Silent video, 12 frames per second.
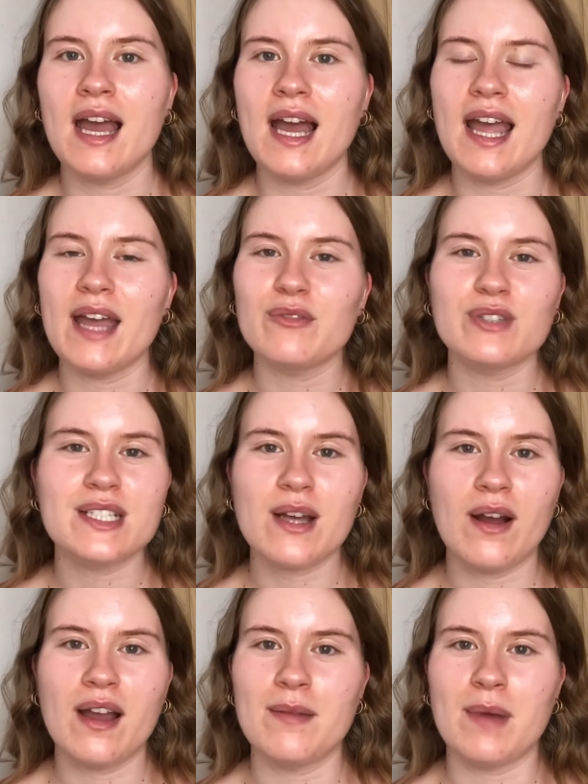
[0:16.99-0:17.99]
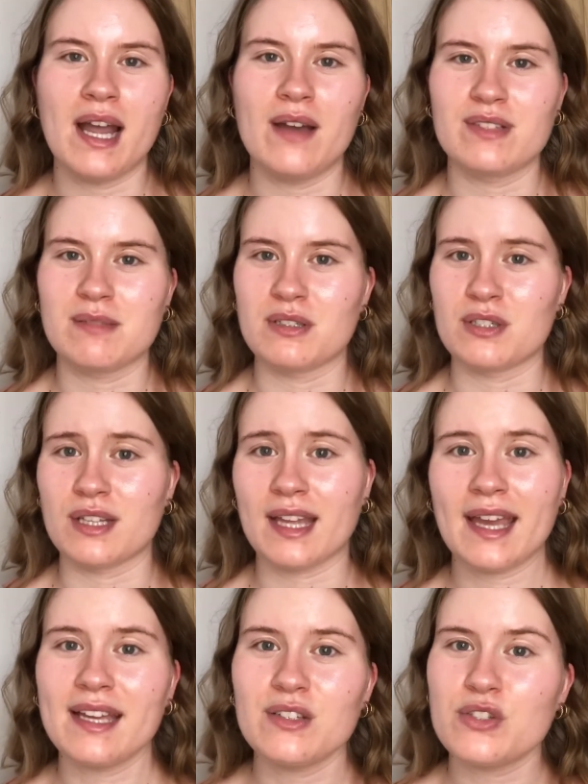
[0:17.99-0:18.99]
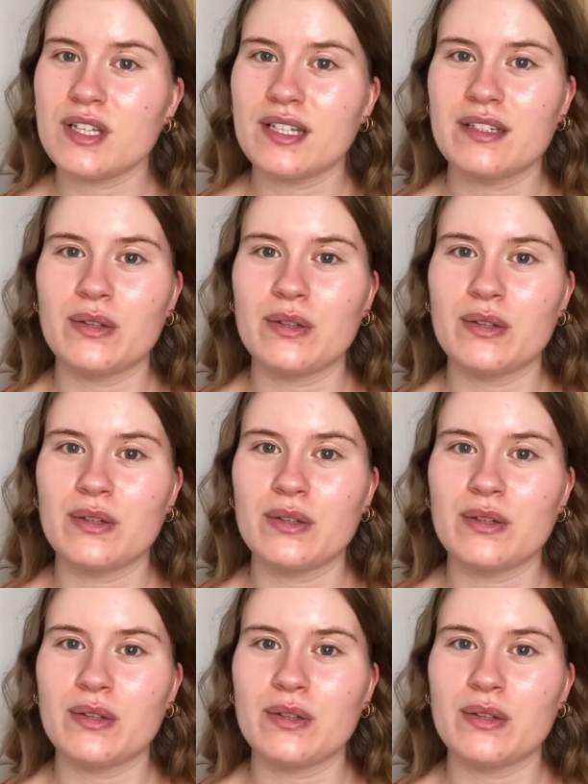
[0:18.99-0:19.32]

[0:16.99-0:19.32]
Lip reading: Every time I have a special occasion